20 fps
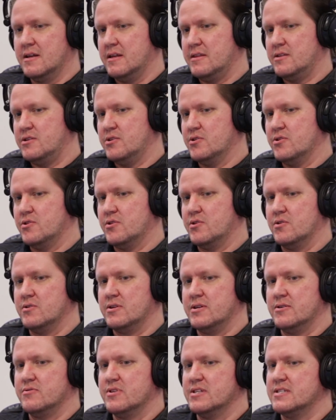
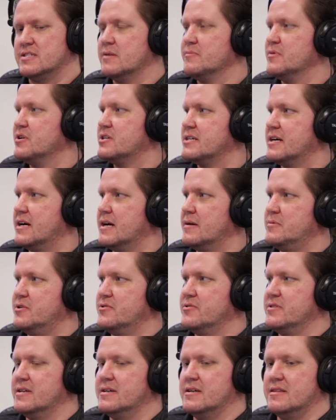during the summertime,
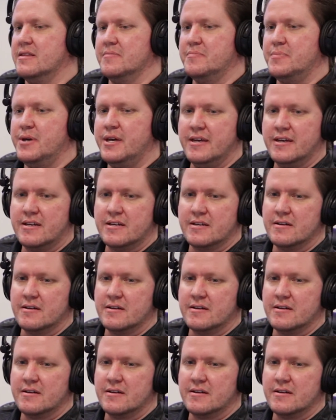during the peak,